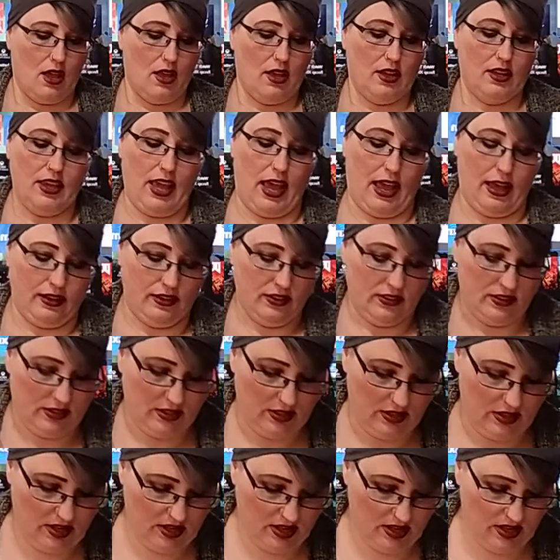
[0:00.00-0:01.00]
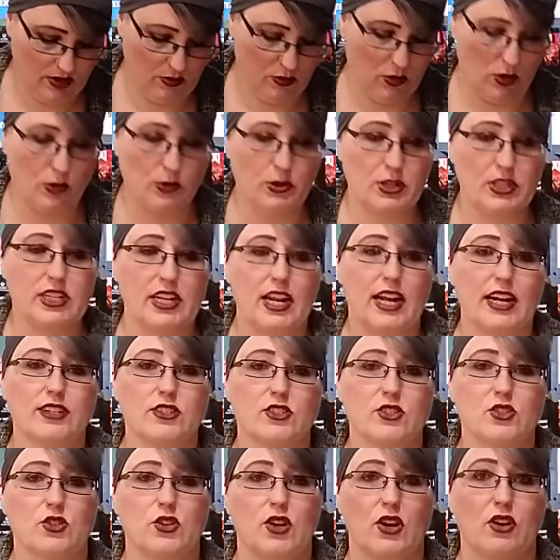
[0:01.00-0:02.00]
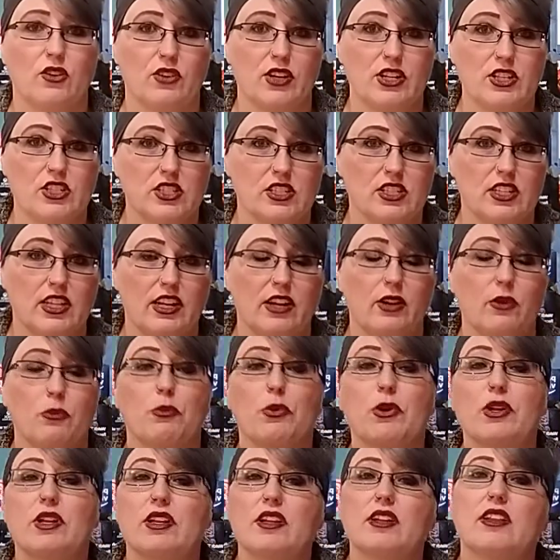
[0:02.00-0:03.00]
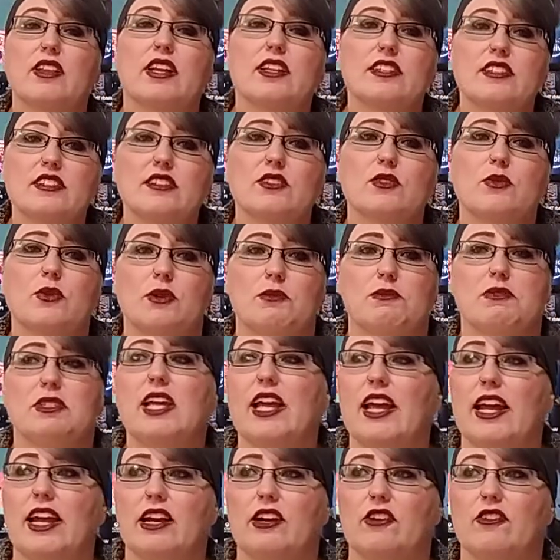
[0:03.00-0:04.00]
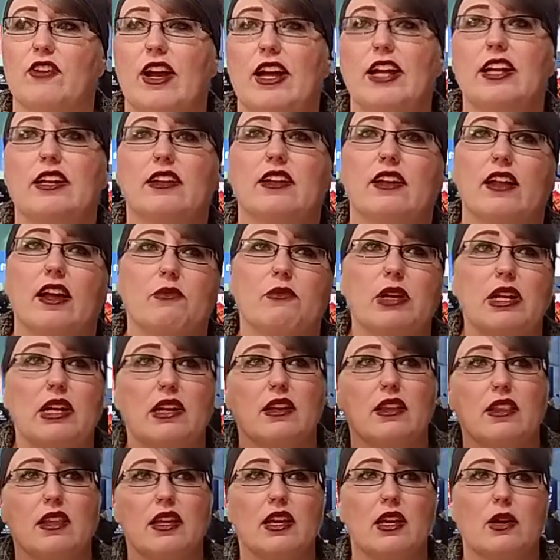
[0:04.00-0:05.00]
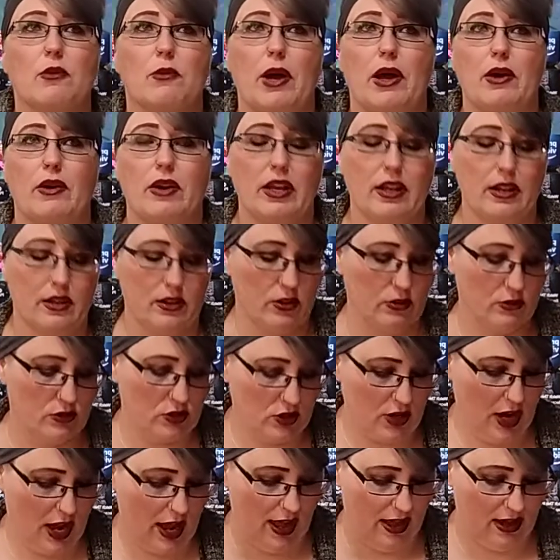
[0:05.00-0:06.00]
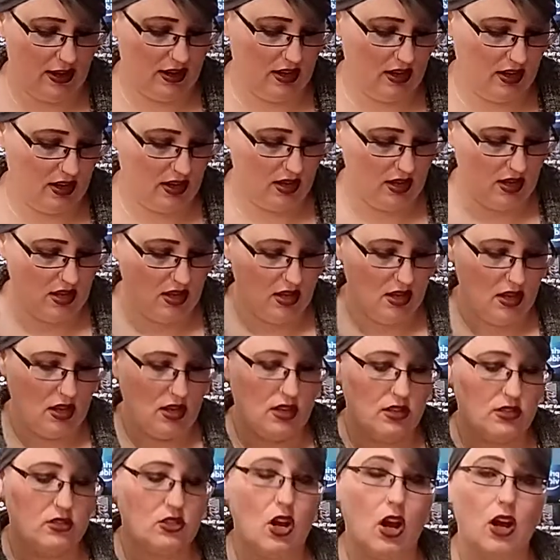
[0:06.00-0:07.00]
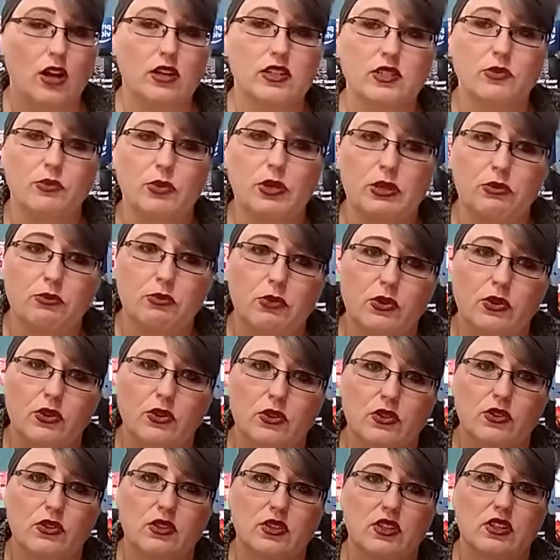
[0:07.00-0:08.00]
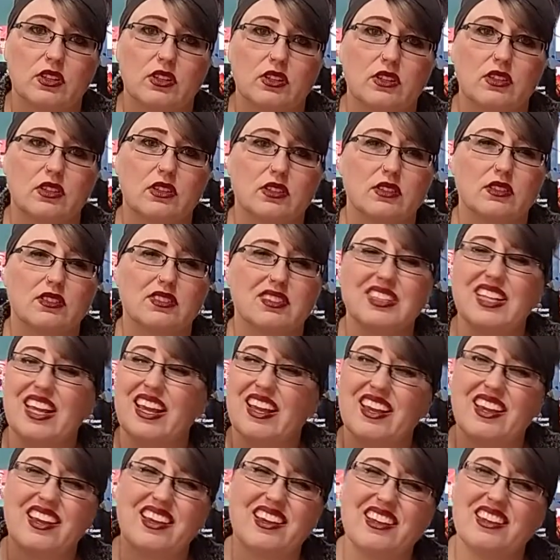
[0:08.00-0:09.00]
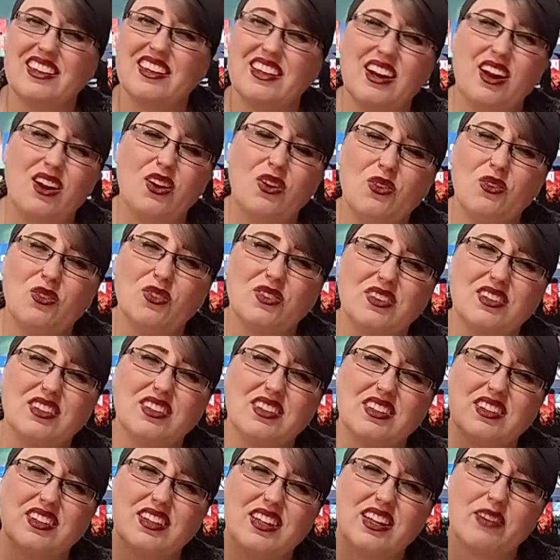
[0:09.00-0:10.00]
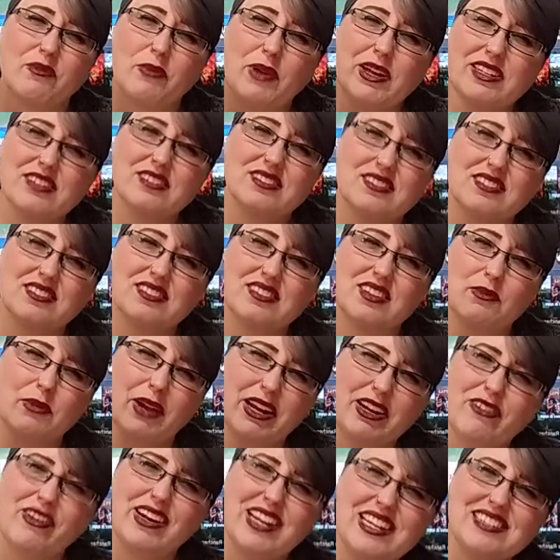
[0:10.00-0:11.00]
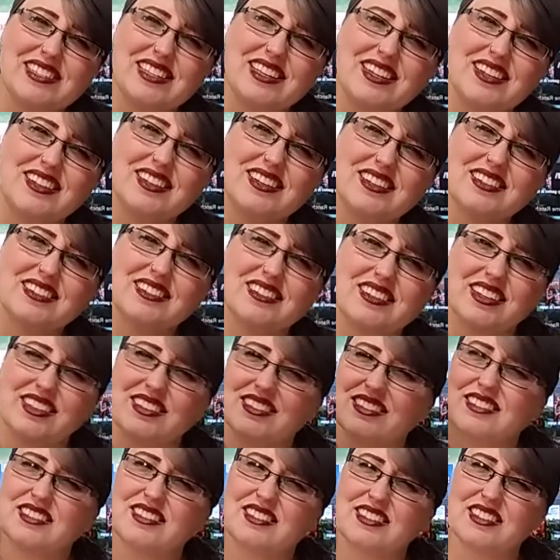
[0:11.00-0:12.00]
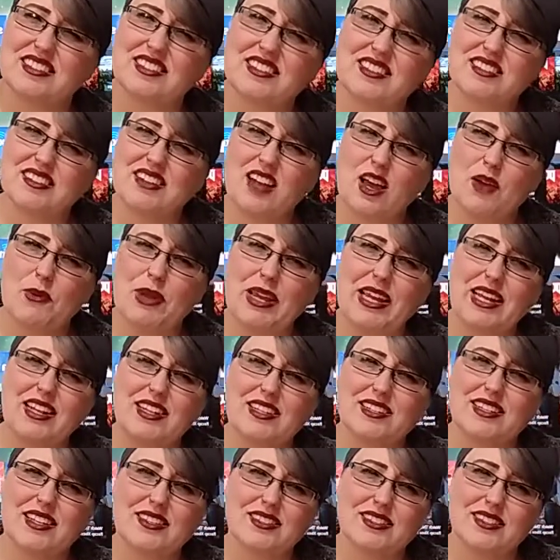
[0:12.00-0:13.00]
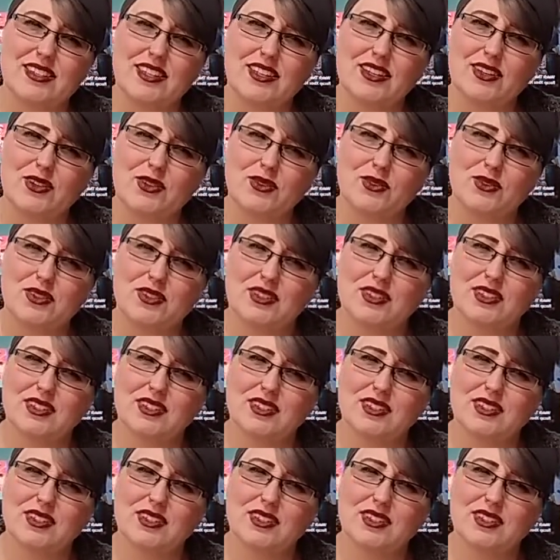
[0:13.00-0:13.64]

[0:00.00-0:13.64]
Yeah, property taxes are outrageous in here. But that's just what I'm saying, right? I mean, think about it. Use your head, talk to people, say, you know, am I crazy? Like, does this not make any sense to you?